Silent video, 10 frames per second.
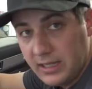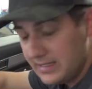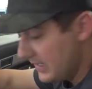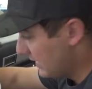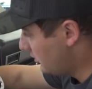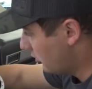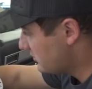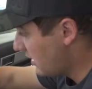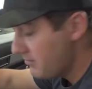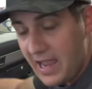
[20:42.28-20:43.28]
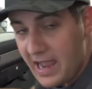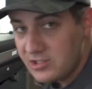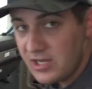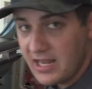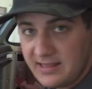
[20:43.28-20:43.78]
like in your sub
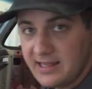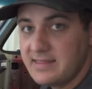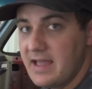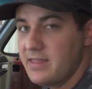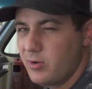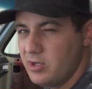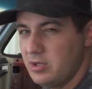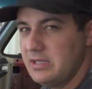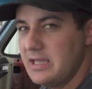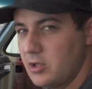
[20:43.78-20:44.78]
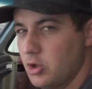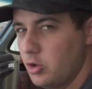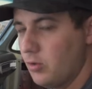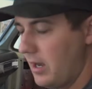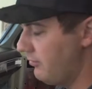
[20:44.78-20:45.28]
dash, anything like that, the way you can get good
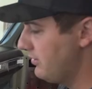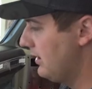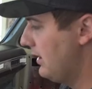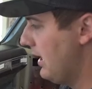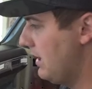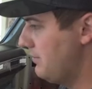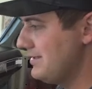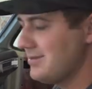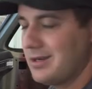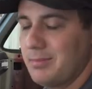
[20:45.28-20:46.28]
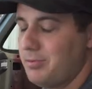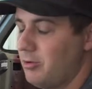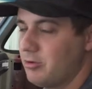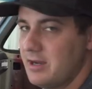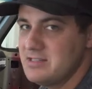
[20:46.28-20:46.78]
ground. Um, these aren't gonna pull
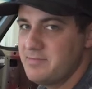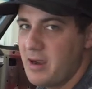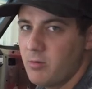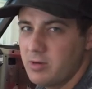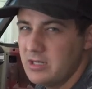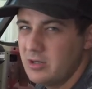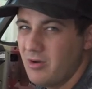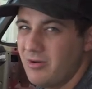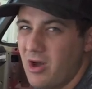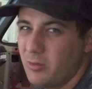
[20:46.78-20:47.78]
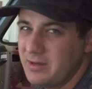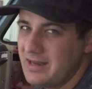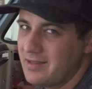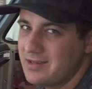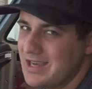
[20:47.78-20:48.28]
crazy power where you need to ground all the way
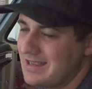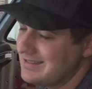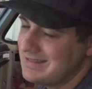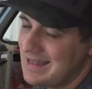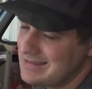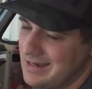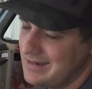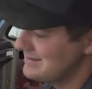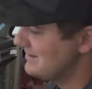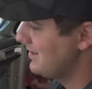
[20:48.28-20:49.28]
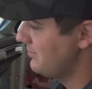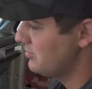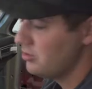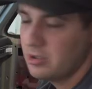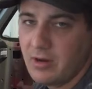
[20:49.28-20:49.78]
down to the chassis. That's not necessary,
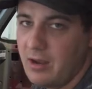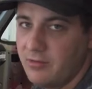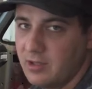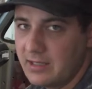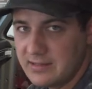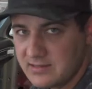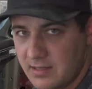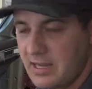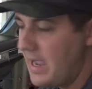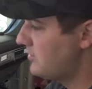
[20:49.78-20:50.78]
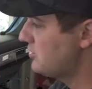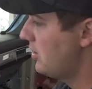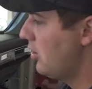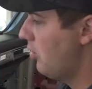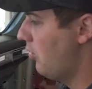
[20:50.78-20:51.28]
but you can ground to like the sub dash
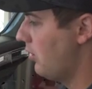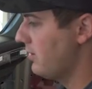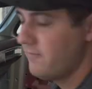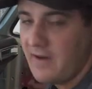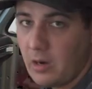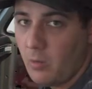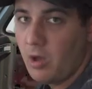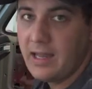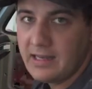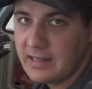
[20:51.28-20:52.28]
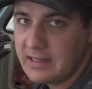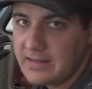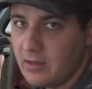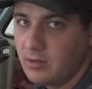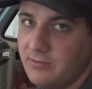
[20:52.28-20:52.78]
or the firewall, anything like
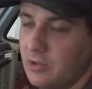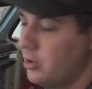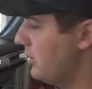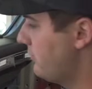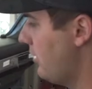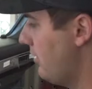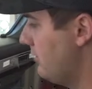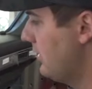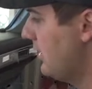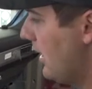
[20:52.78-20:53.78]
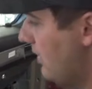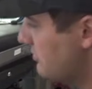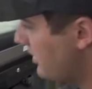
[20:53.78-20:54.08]
that. It'll give you a good enough ground. Um, so